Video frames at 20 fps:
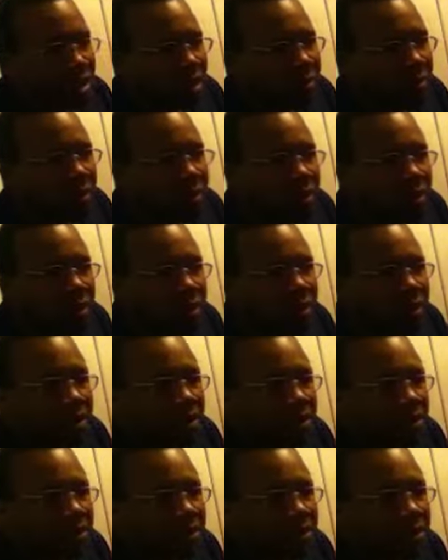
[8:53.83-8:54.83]
I'll be running
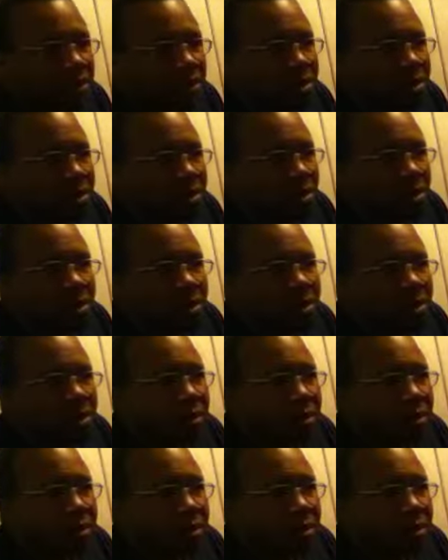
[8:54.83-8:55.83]
those and
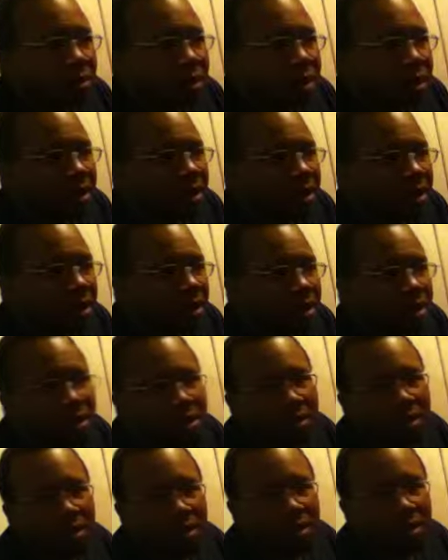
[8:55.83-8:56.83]
the
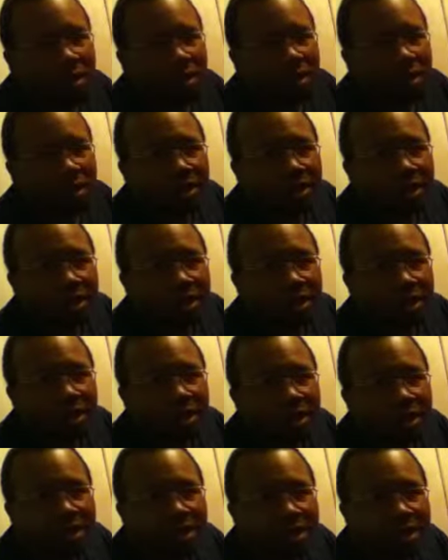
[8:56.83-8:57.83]
Solemn Warning to make
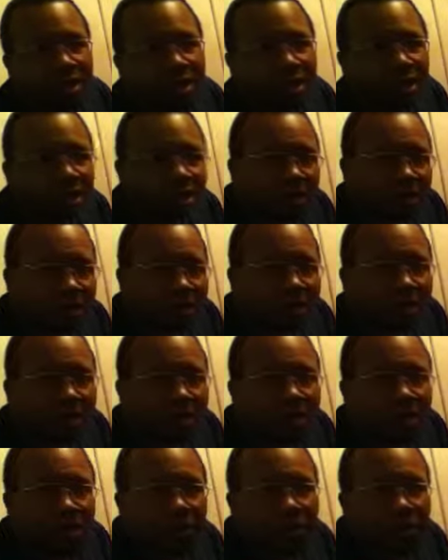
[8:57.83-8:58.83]
the deck a little
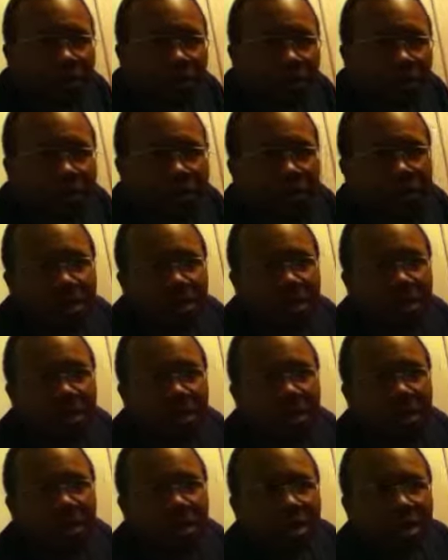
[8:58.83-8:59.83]
more strategic.
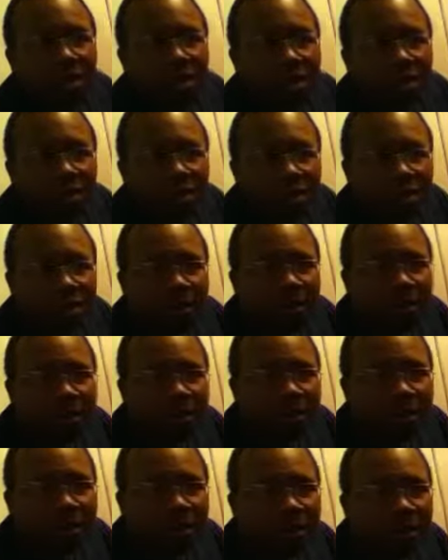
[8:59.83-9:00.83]
Well,
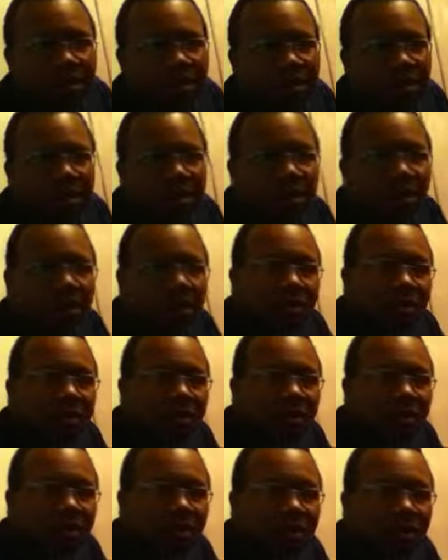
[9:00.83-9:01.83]
that's going to conclude the
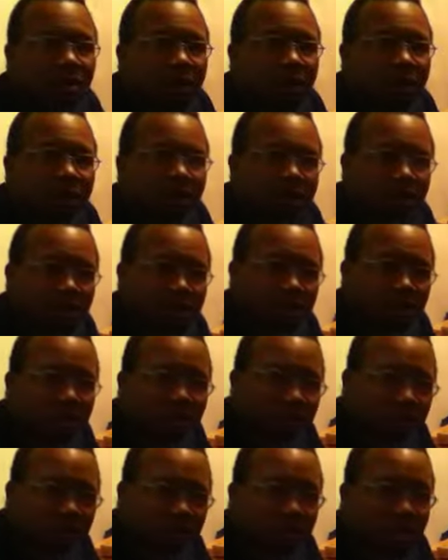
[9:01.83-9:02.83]
video. So this
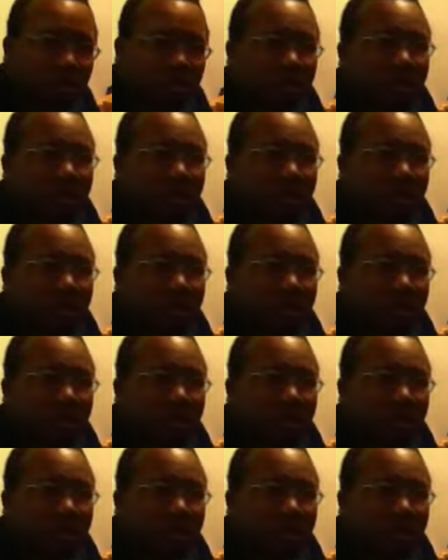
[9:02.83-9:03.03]
is the